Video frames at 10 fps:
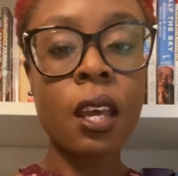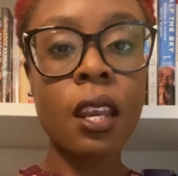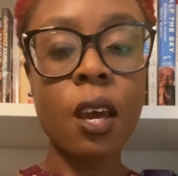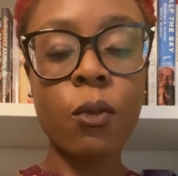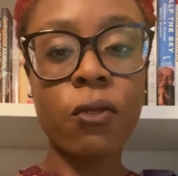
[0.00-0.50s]

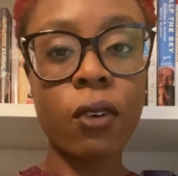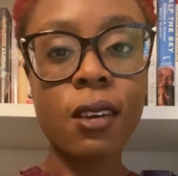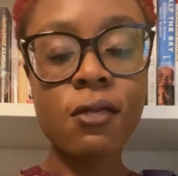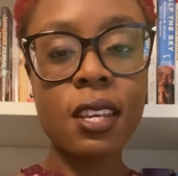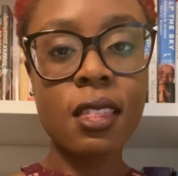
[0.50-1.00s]
Now, before I
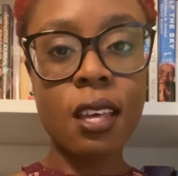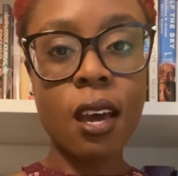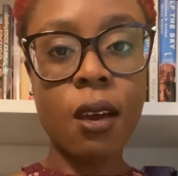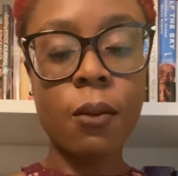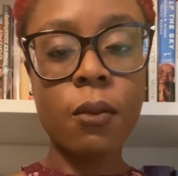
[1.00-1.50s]
read
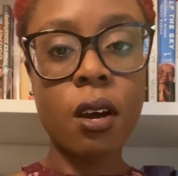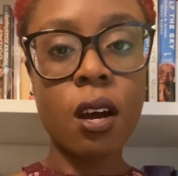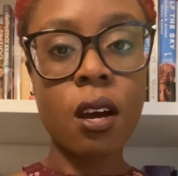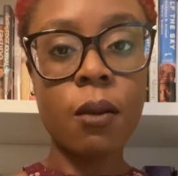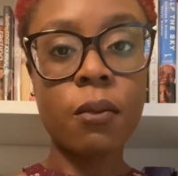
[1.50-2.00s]
them,
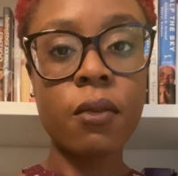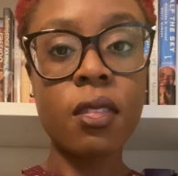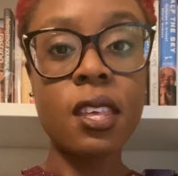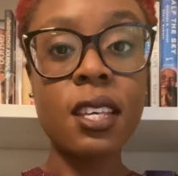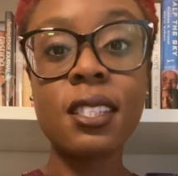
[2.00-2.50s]

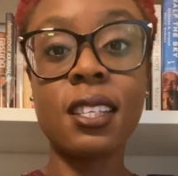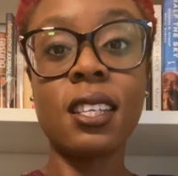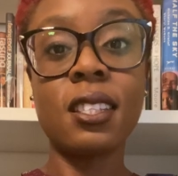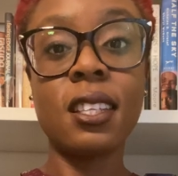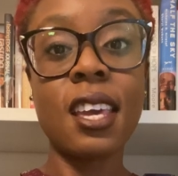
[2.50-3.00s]
this
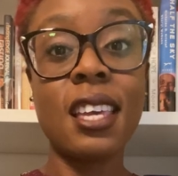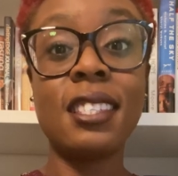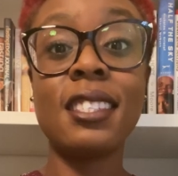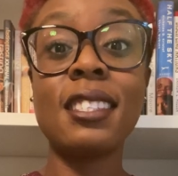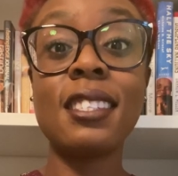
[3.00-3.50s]
is a
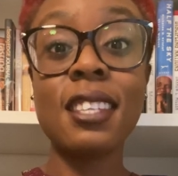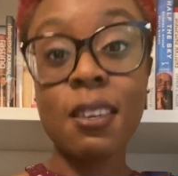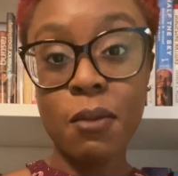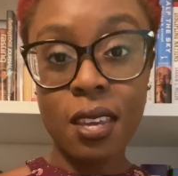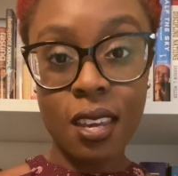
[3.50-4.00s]

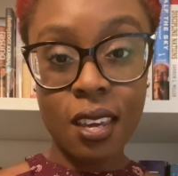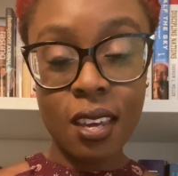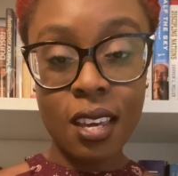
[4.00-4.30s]
steamy